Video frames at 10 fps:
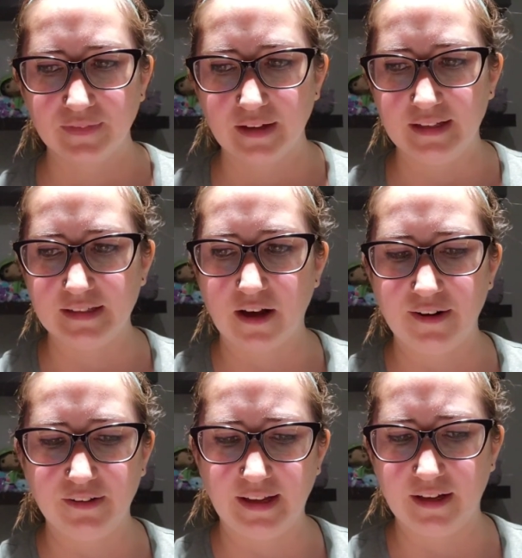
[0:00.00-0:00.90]
it's kind
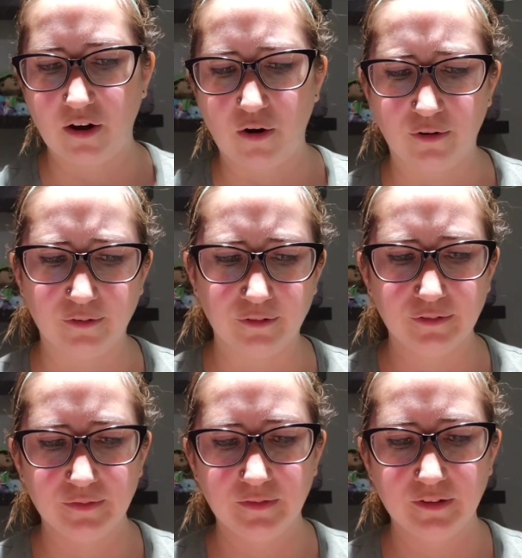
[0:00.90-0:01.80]
of like car
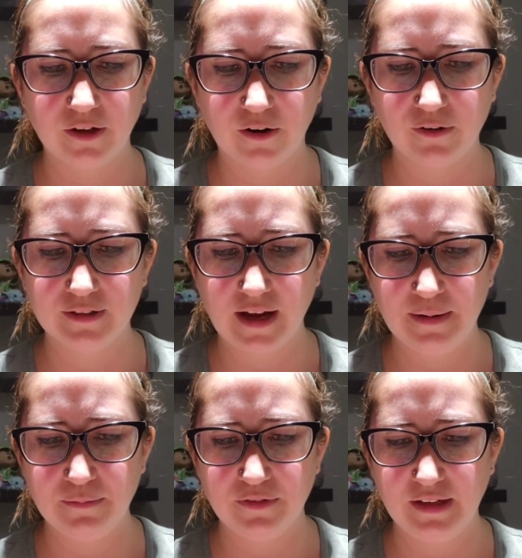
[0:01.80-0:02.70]

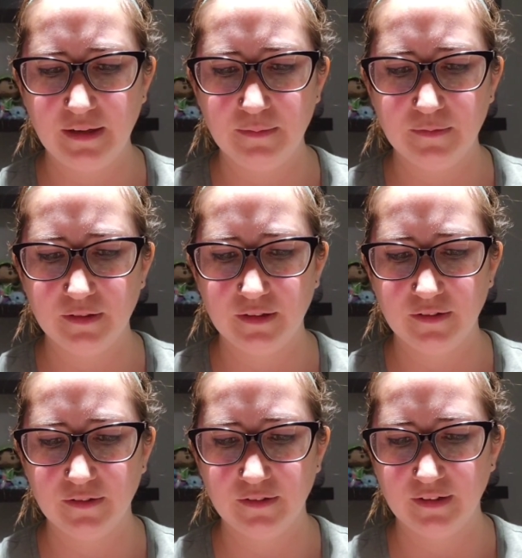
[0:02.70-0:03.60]
type themed.
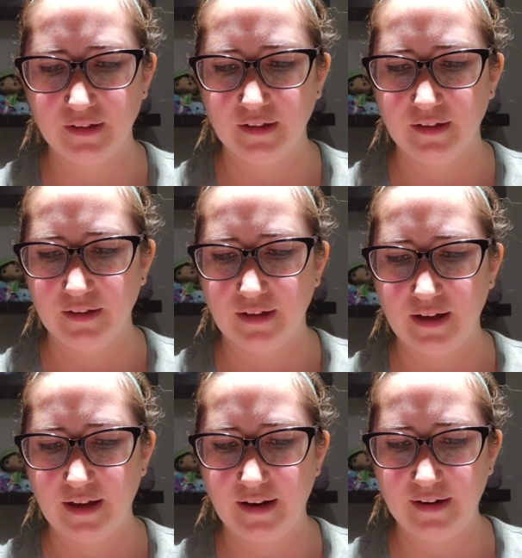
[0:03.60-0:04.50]

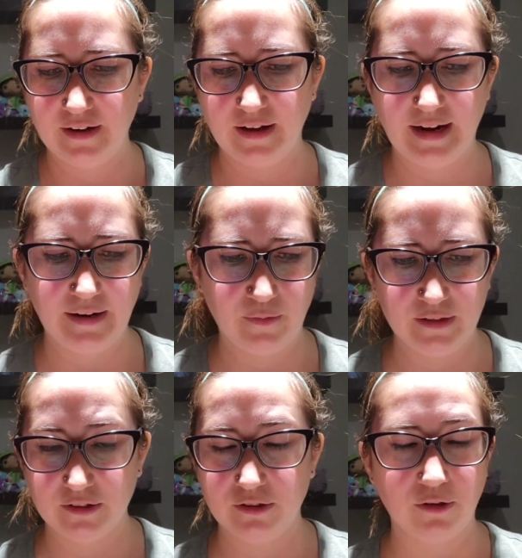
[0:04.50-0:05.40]
And
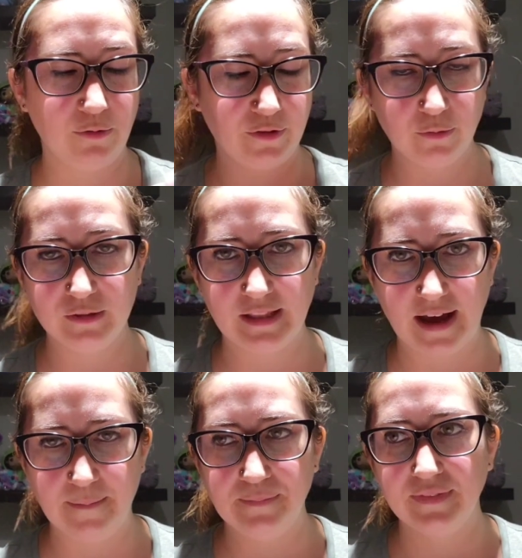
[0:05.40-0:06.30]
anyways, so there was
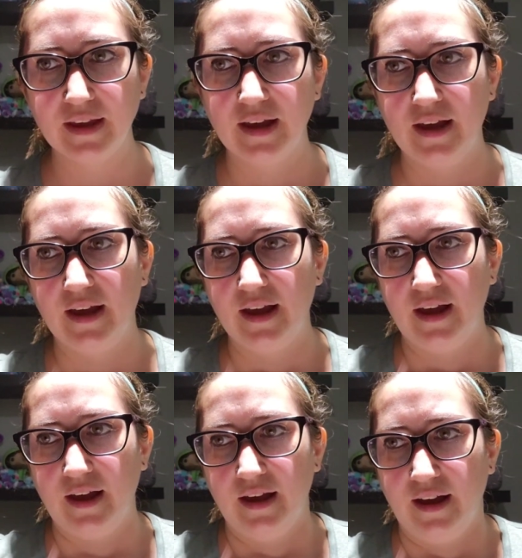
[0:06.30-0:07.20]
that.
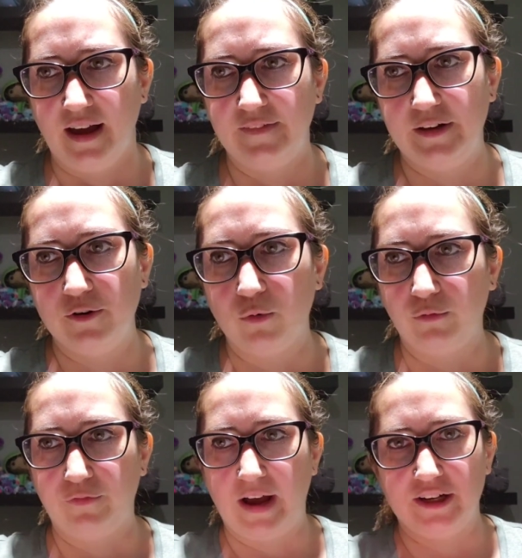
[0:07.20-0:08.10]
And then your
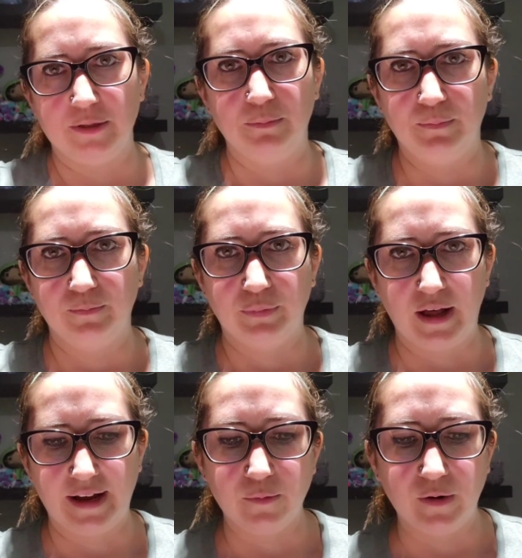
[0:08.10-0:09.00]
old-fashioned
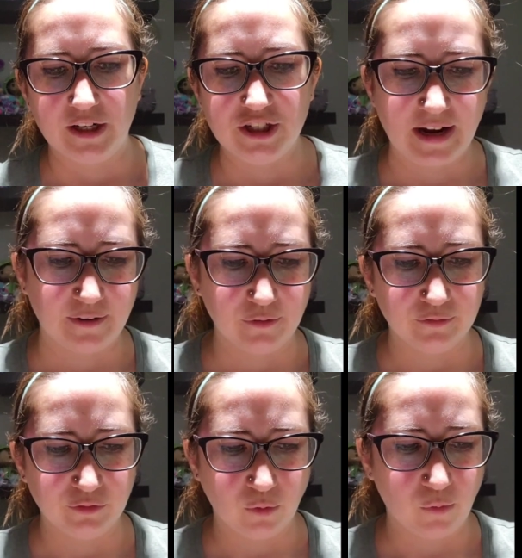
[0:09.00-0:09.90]
black and white checker
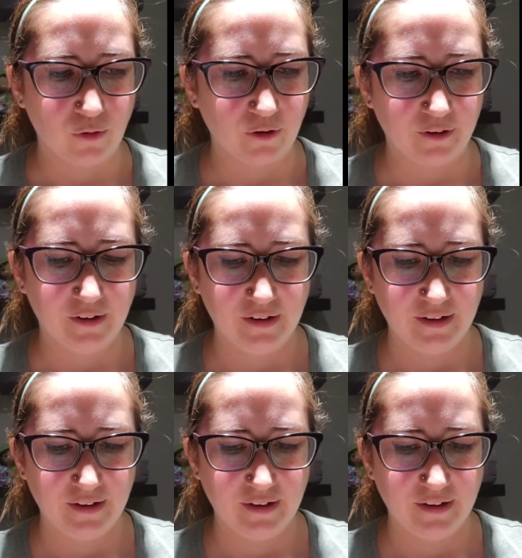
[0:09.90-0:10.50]
floor.